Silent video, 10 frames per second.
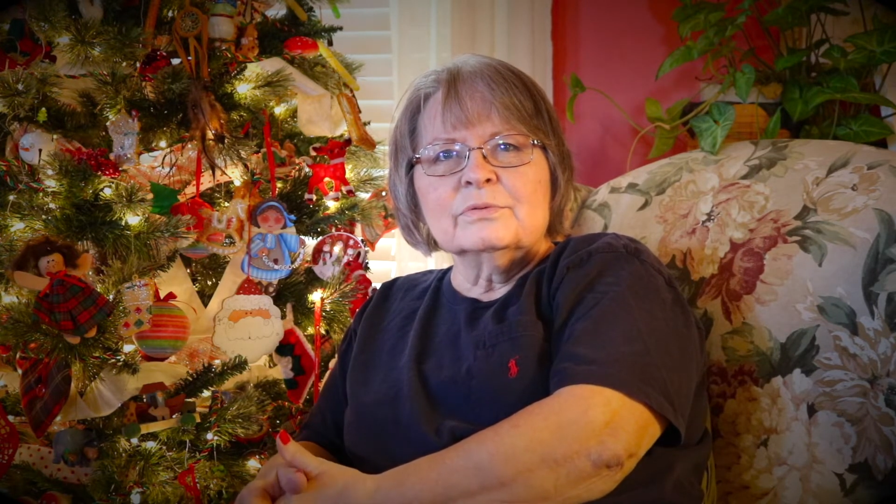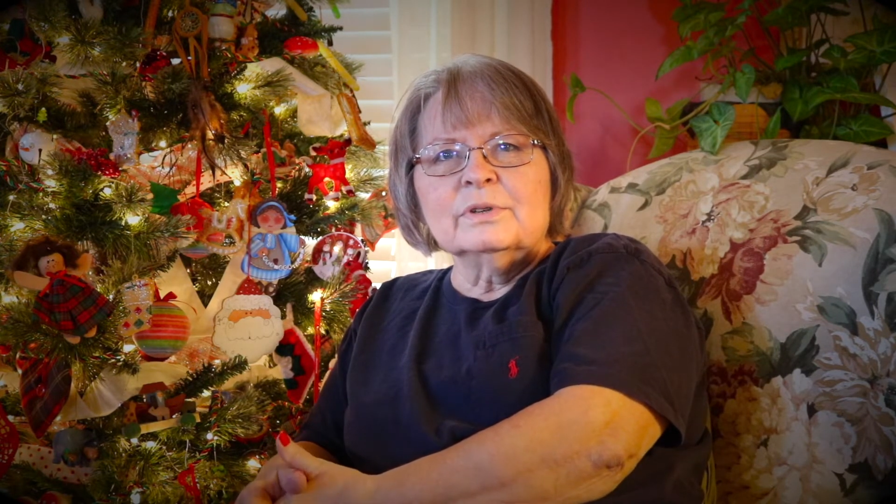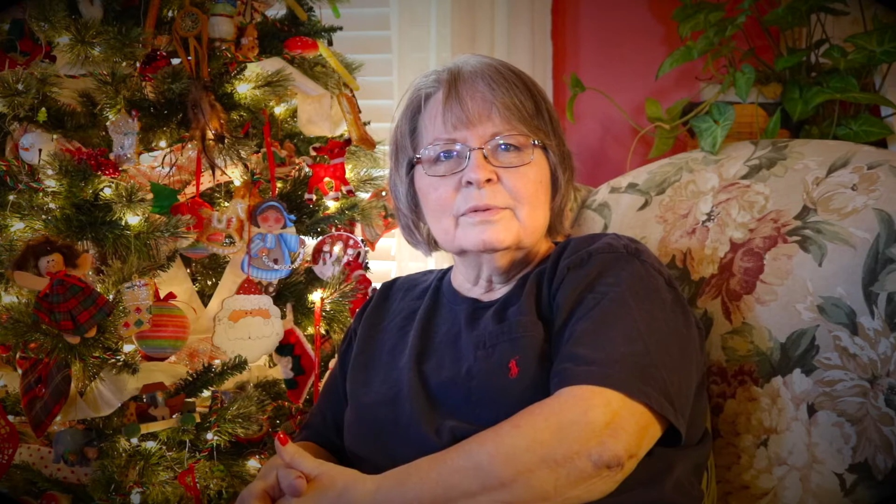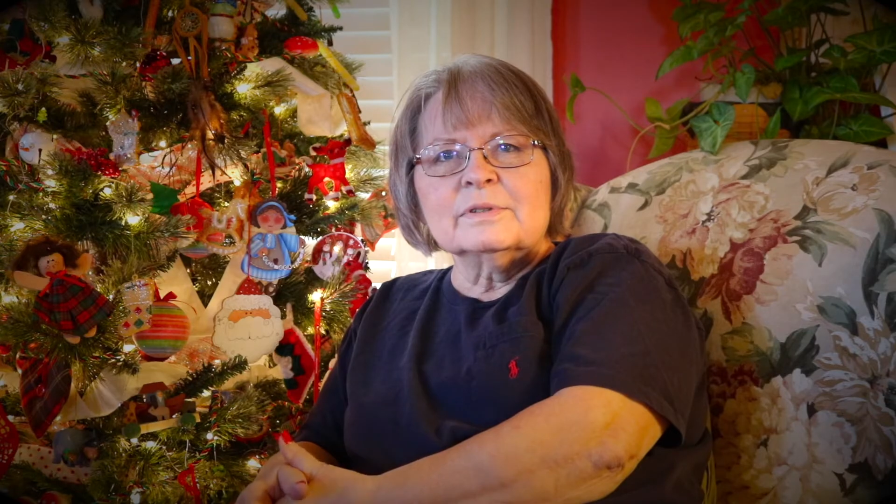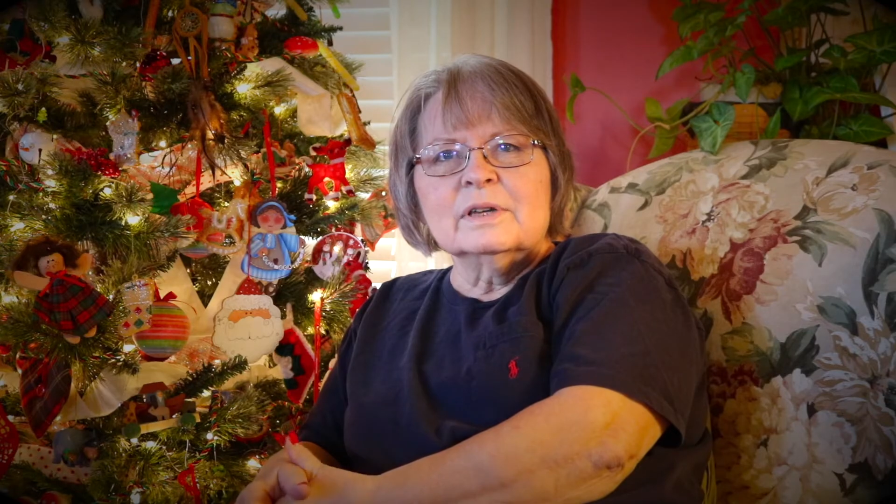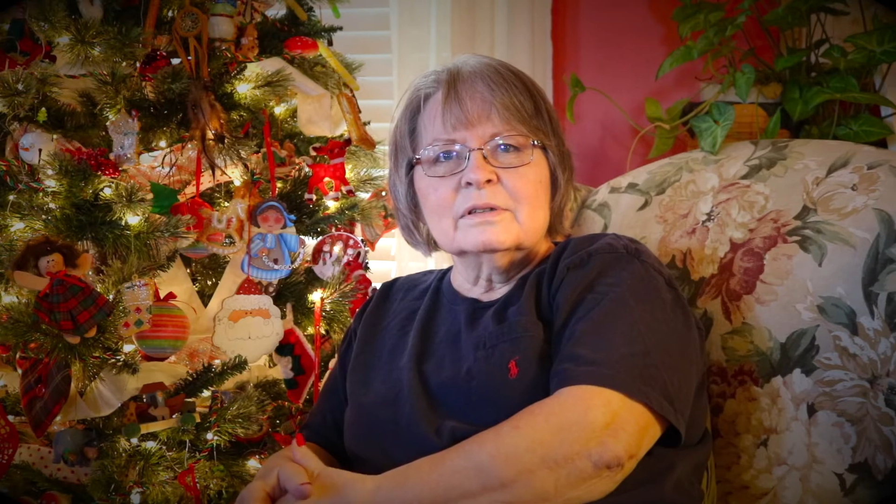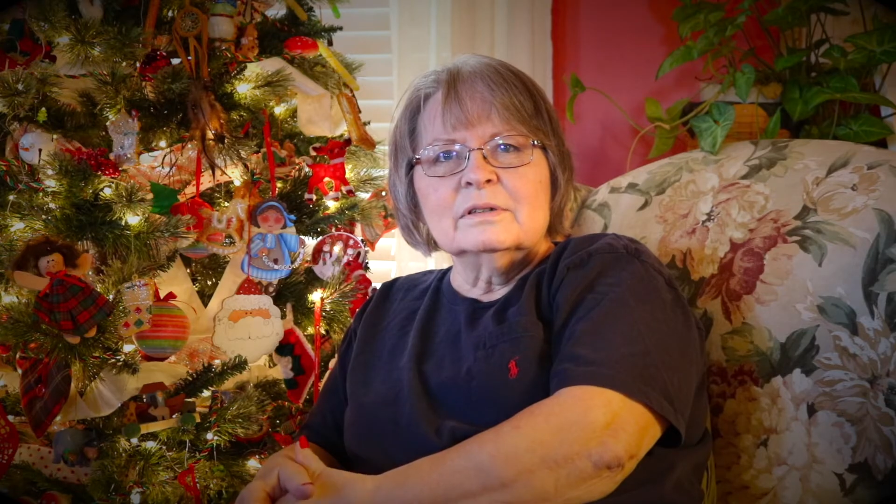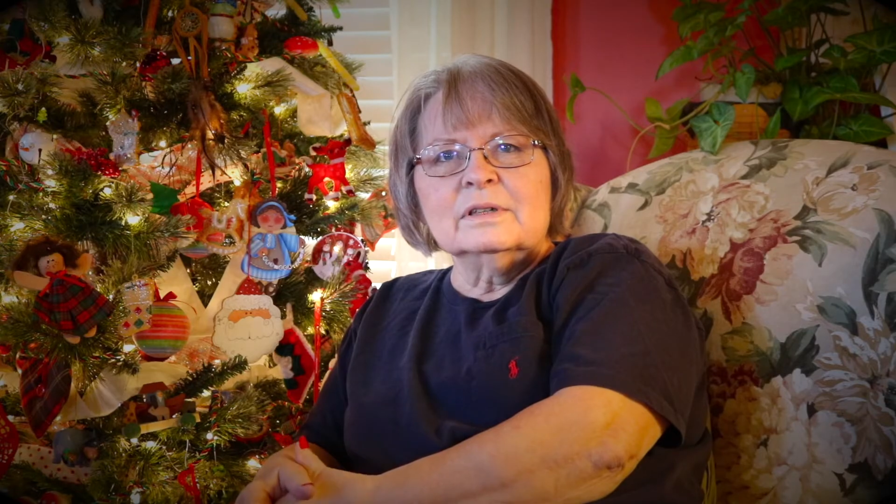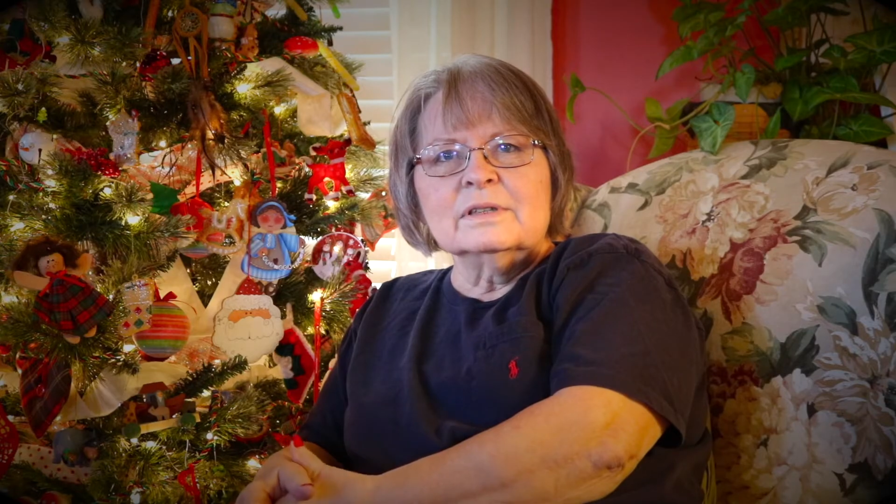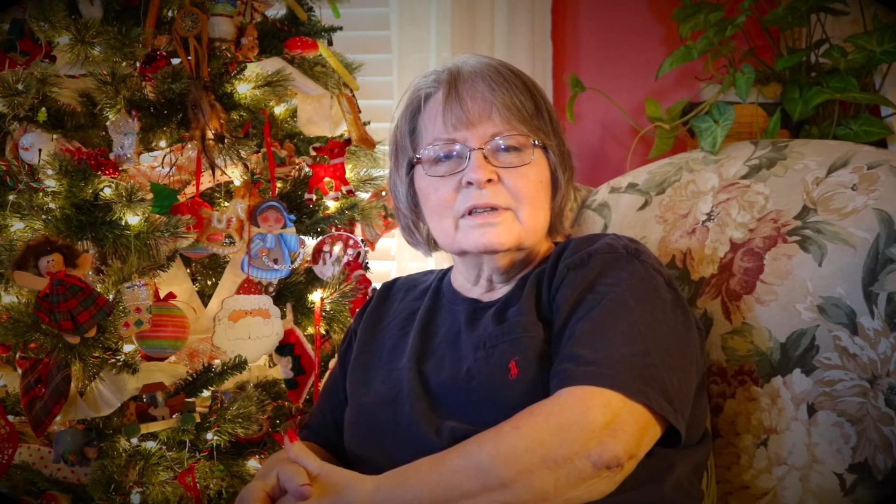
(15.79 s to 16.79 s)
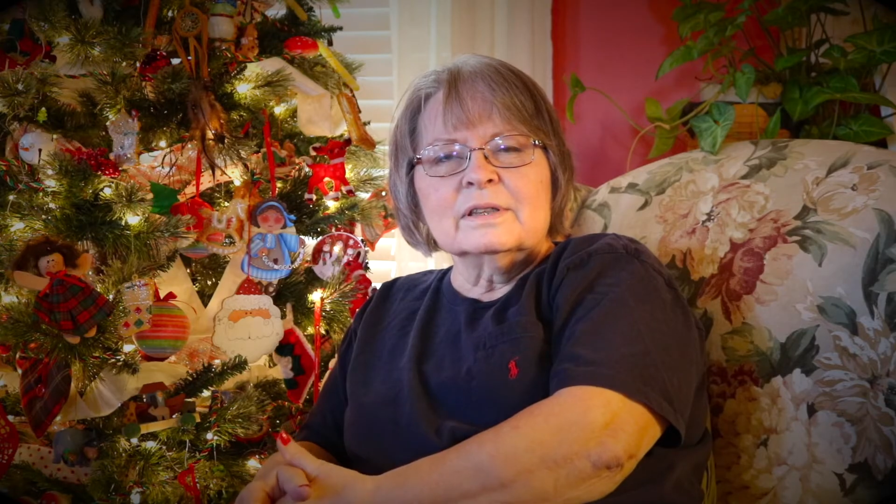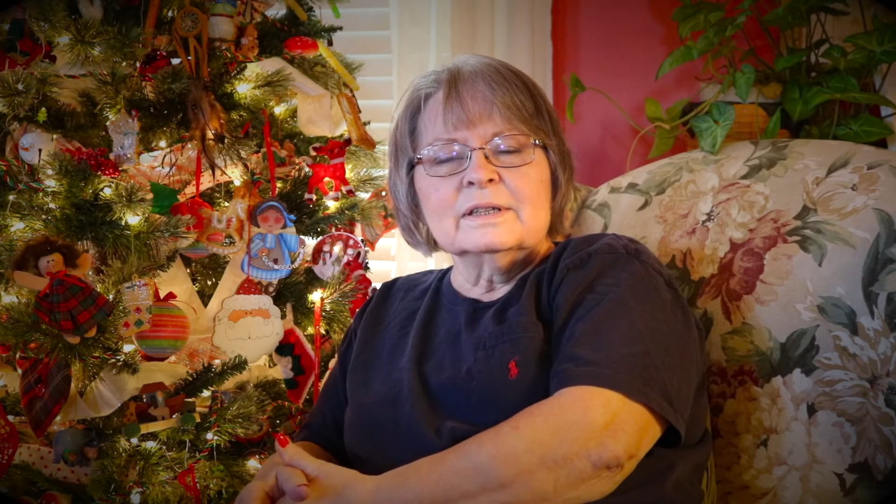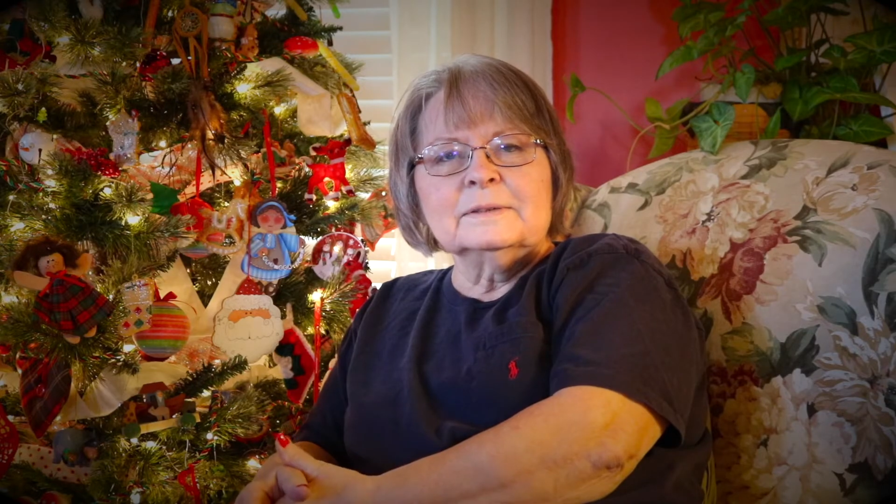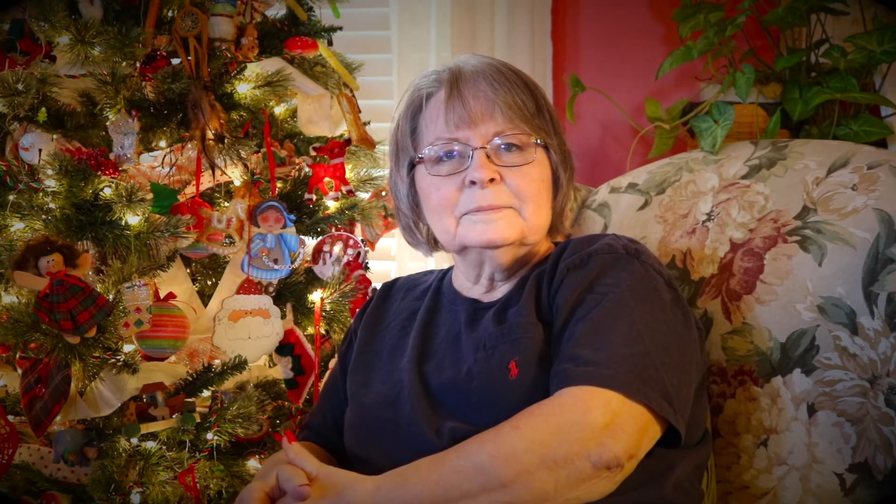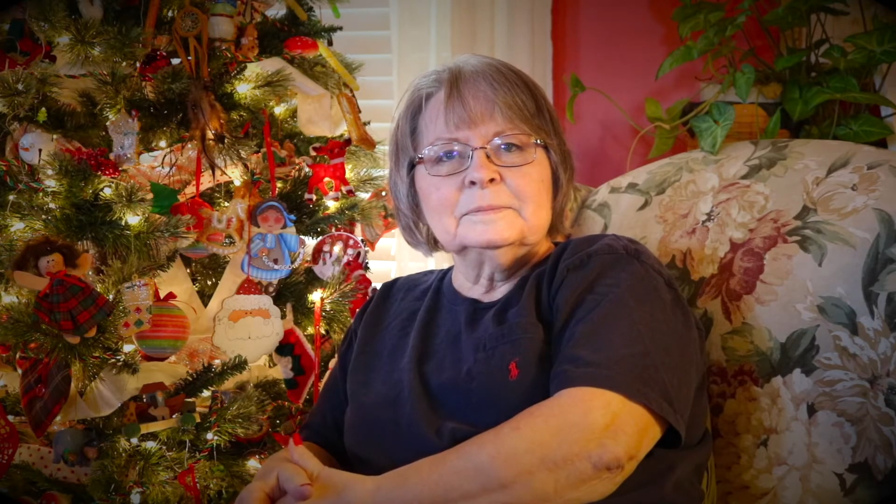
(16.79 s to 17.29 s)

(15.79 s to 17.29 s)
really besides cookies, I think.